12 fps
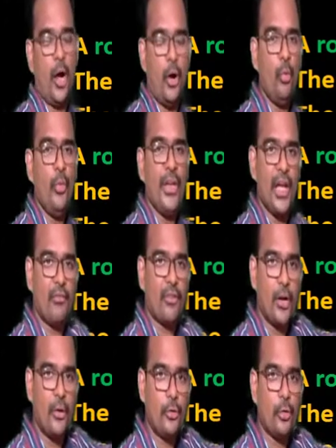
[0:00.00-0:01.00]
How we have
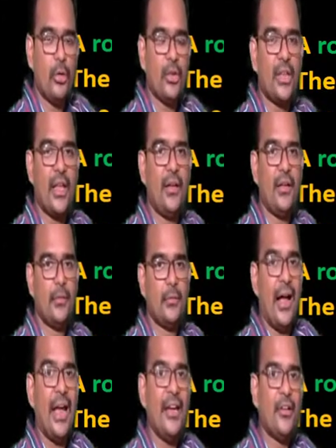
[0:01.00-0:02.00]
controlled the
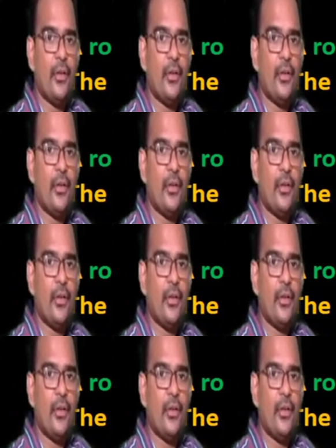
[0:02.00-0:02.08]
height